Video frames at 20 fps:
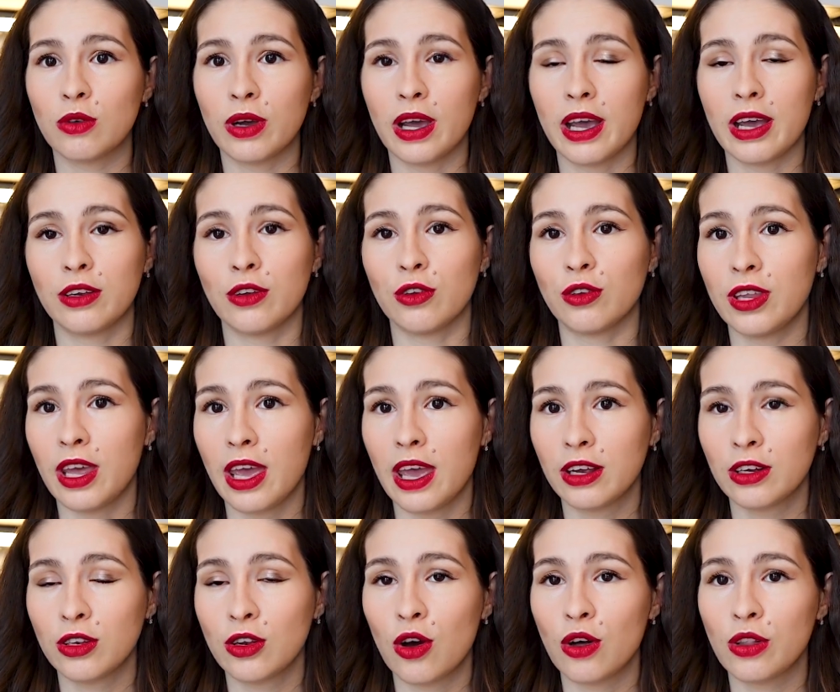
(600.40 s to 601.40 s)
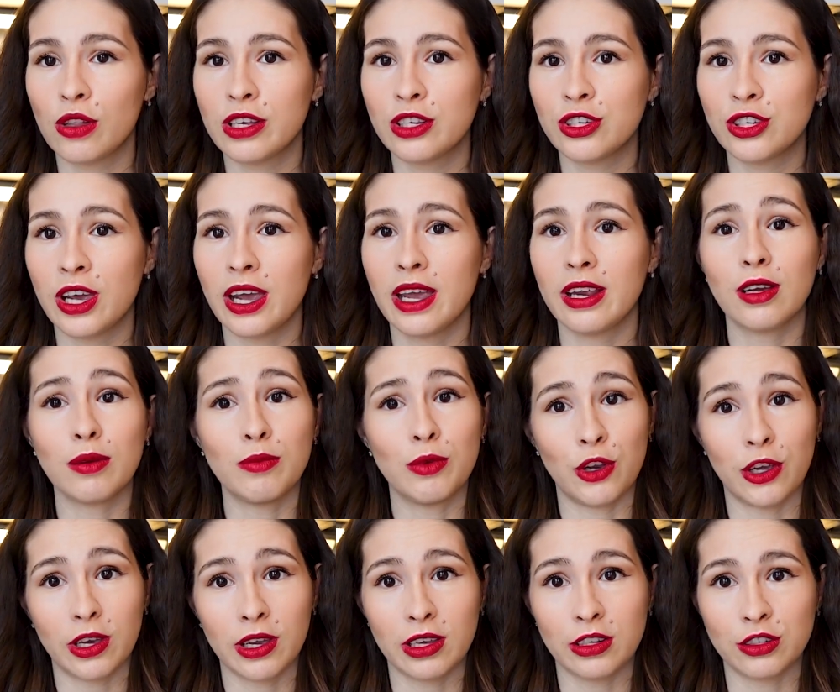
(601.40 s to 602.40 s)
look at your tech knowledge and
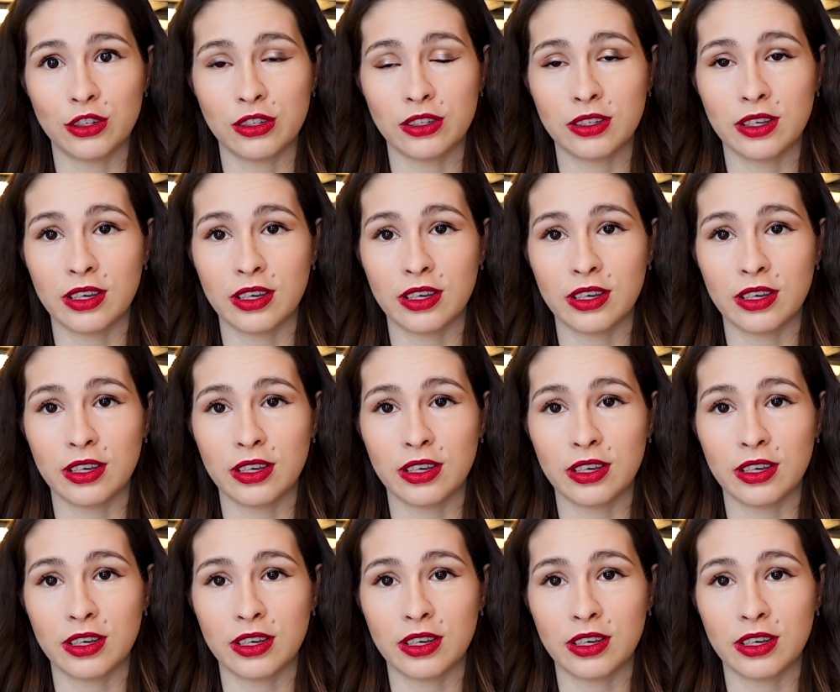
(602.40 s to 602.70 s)
communication